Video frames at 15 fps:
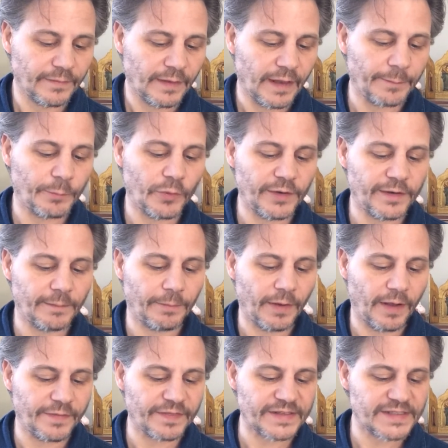and put it
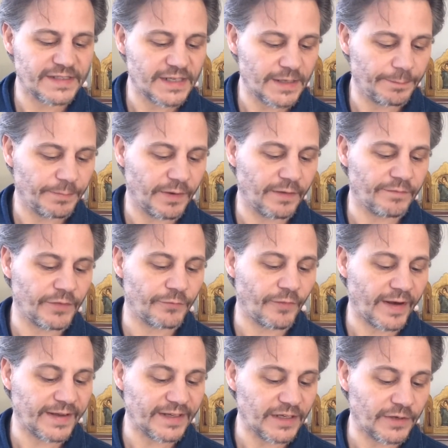upon the tip of the
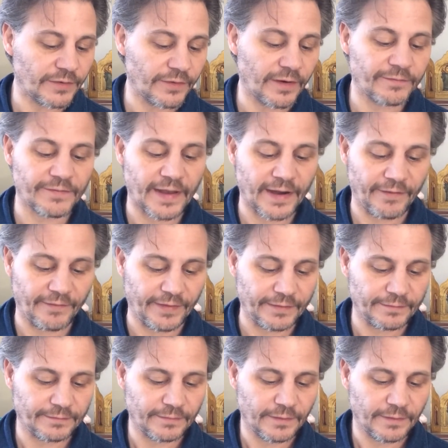right ear of Aaron,